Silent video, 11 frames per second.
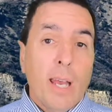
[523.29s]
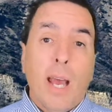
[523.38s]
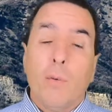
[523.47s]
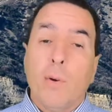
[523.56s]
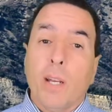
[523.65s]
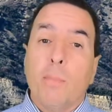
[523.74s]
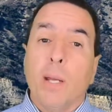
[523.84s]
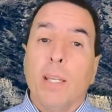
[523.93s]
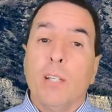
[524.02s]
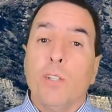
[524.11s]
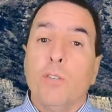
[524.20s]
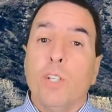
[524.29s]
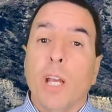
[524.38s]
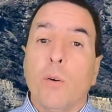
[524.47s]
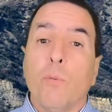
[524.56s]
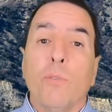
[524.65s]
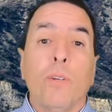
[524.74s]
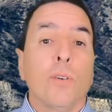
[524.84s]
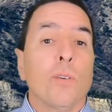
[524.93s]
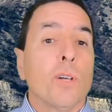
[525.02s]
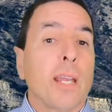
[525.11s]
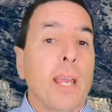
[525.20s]
I'd recommend that you check with
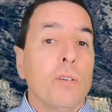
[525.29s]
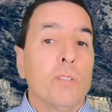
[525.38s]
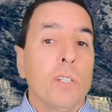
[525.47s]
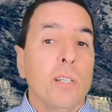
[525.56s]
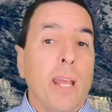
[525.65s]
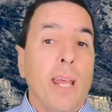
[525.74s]
your accountant,